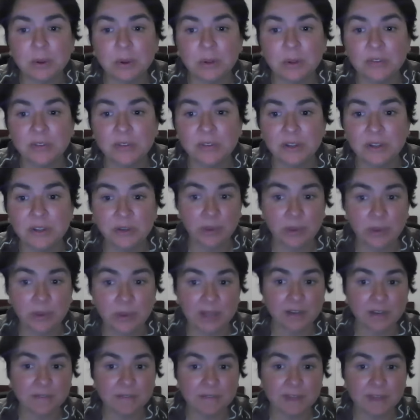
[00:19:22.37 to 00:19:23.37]
personal
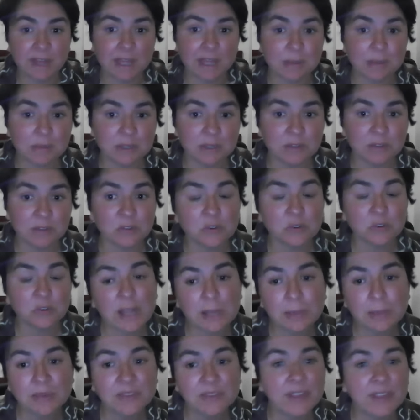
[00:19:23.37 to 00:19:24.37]
created environments to
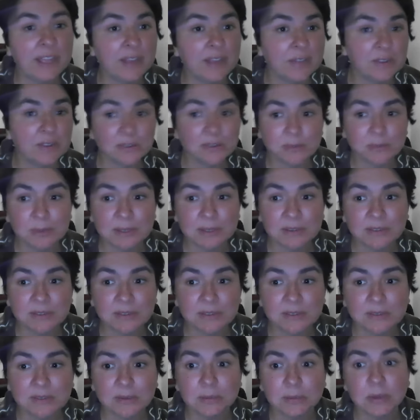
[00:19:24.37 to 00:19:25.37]
help save the
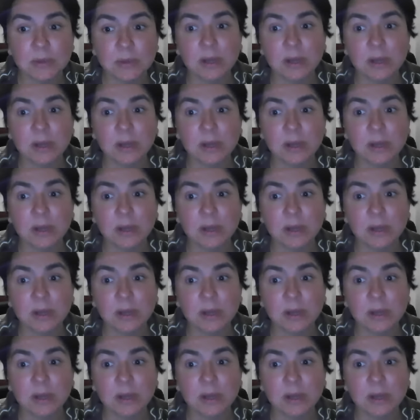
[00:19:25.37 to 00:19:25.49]
species